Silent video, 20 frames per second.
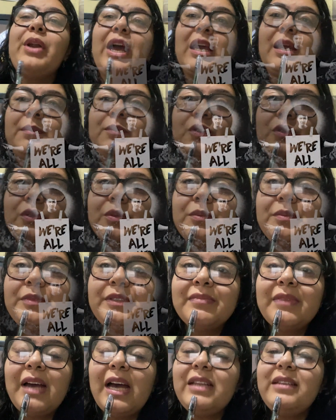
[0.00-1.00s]
I am doomed.
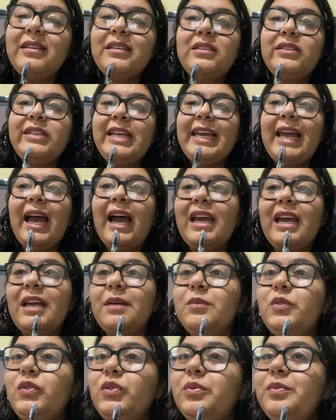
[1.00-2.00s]
At the end of the day, I
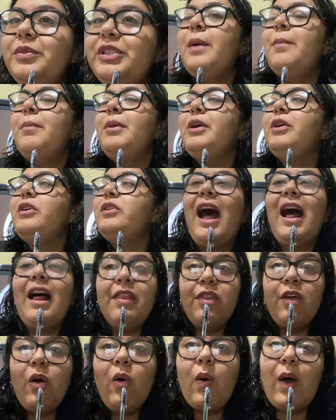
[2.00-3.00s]
am doomed because
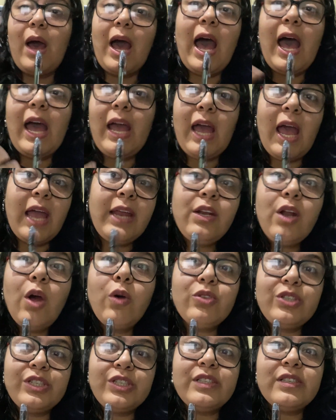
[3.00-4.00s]
I know she's